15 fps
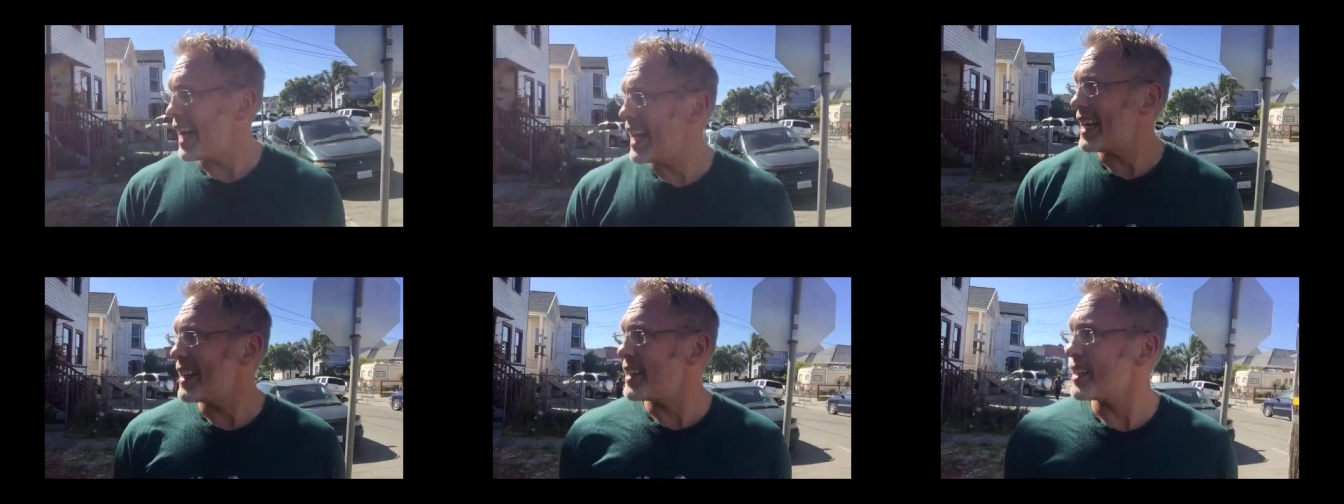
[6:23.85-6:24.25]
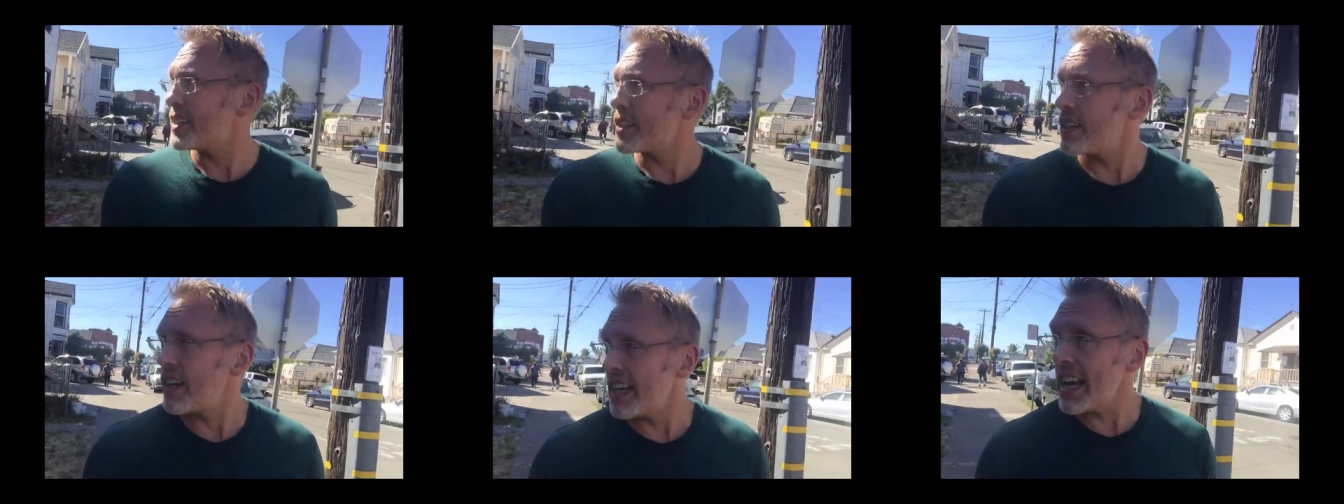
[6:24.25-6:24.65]

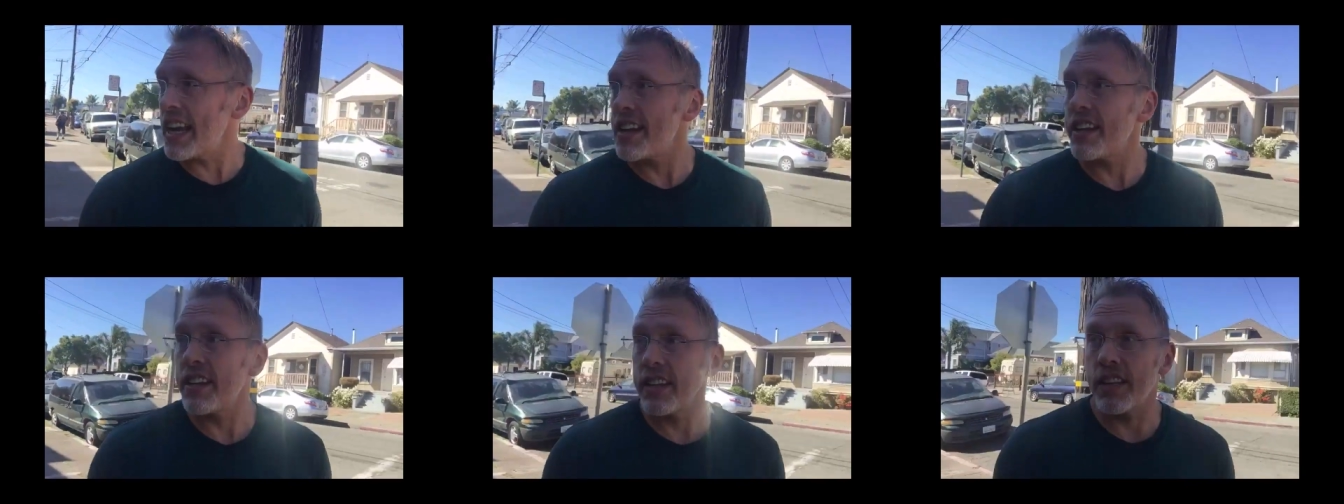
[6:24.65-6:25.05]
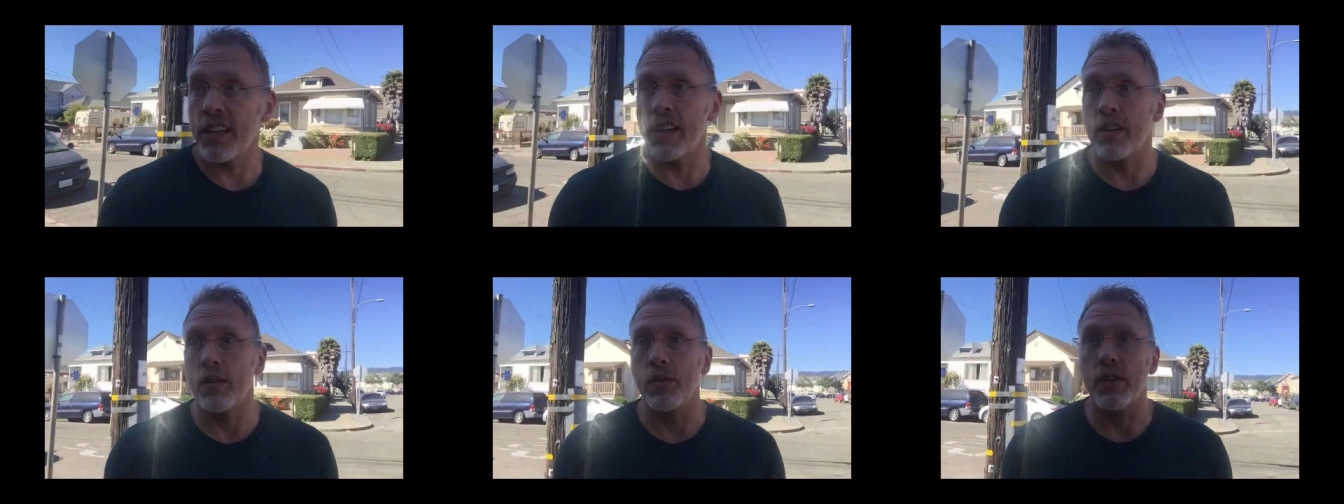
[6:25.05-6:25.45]
And again,
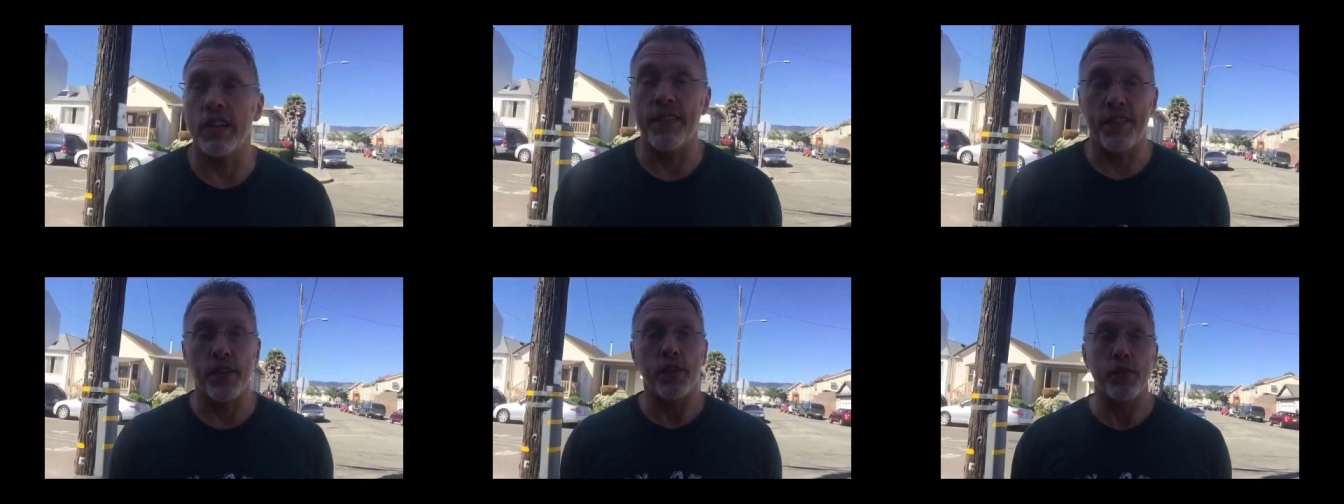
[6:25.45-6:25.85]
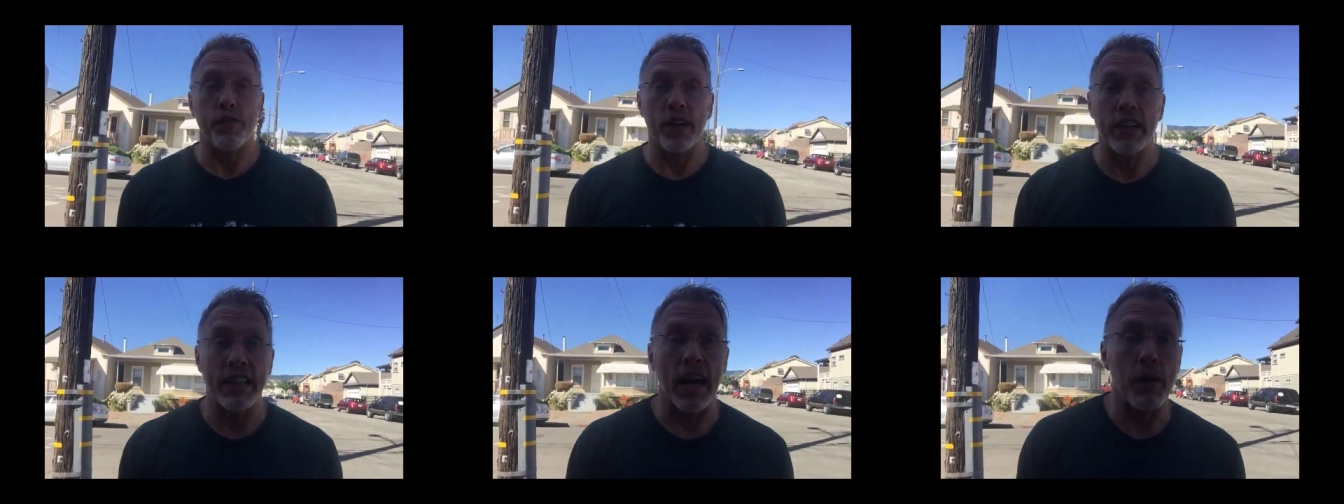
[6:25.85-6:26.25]
you know, if you
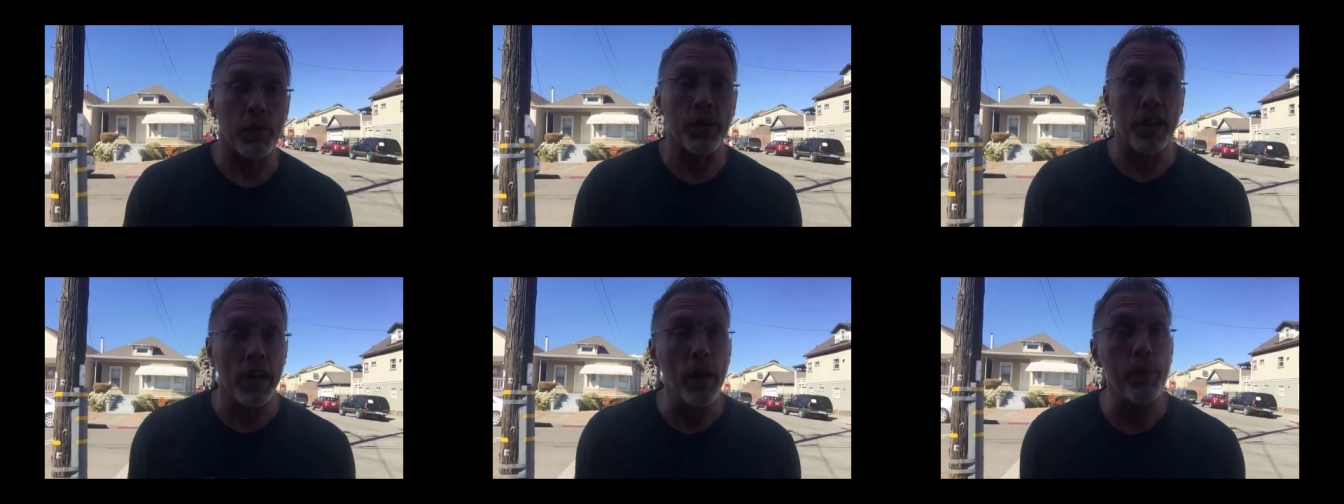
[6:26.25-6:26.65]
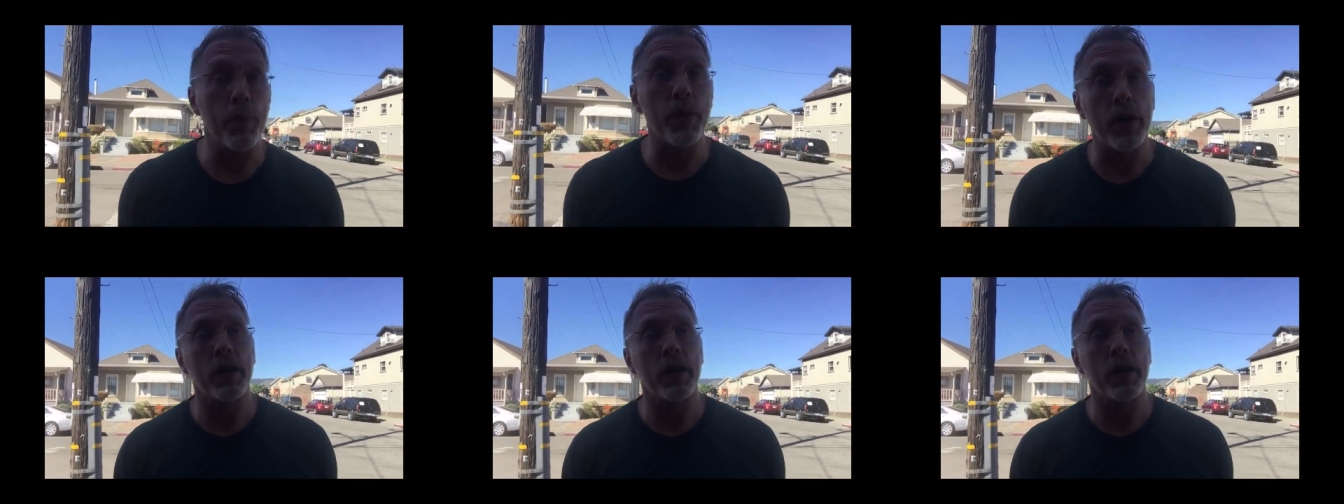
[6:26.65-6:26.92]
fuck that one up,